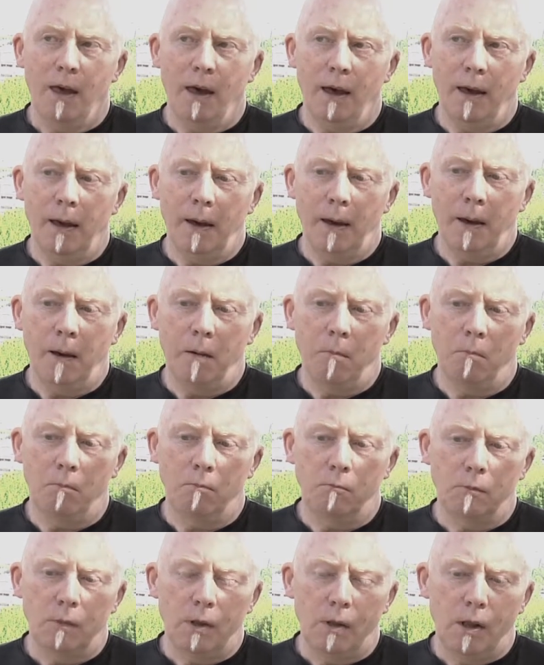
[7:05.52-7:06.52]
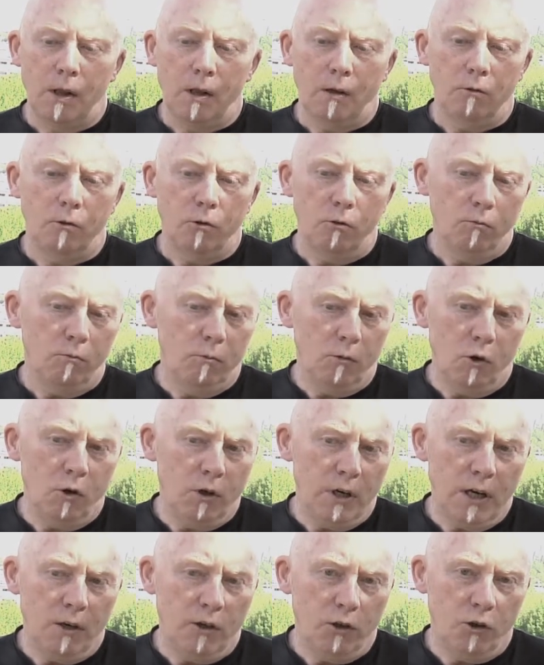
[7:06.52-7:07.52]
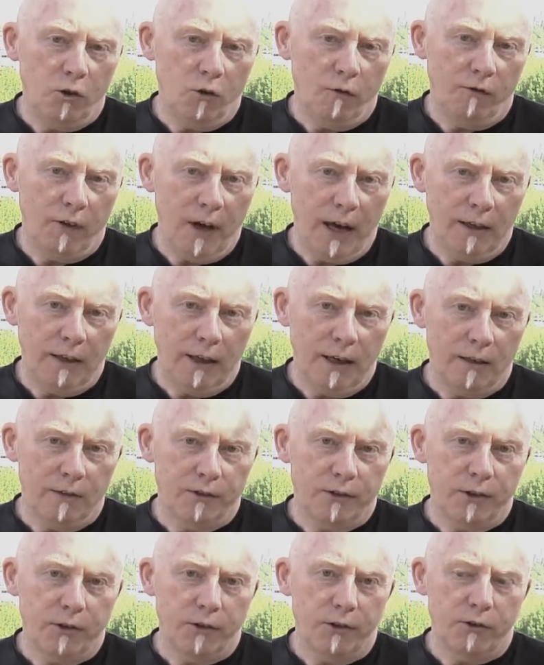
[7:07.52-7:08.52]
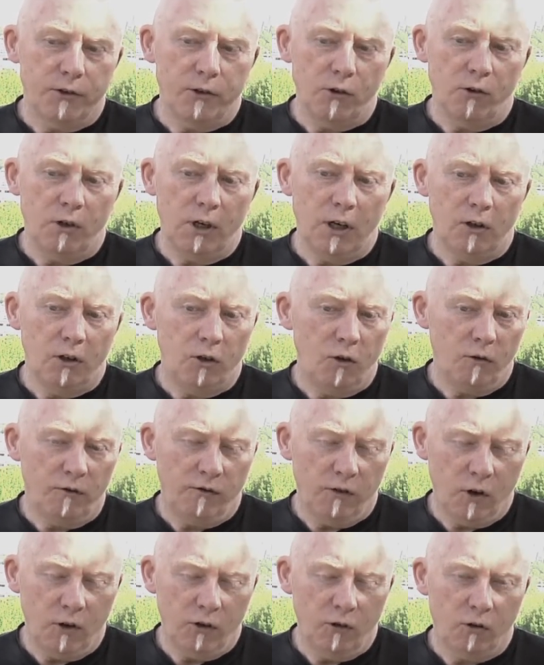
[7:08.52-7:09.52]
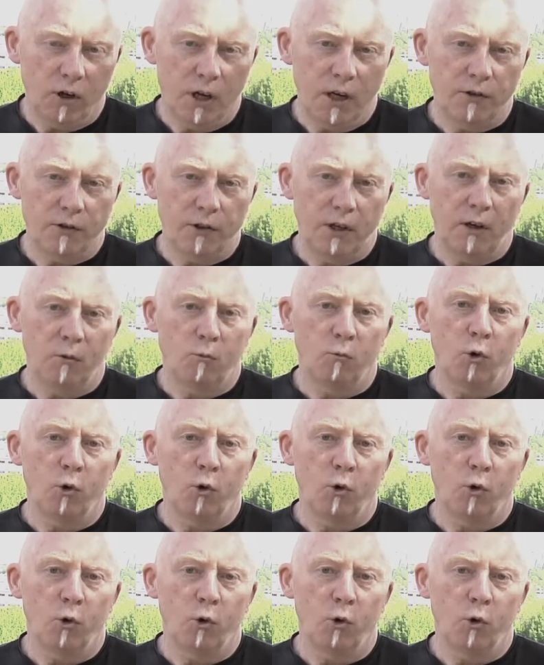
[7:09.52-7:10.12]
You need to do finances, you need to do fundraising.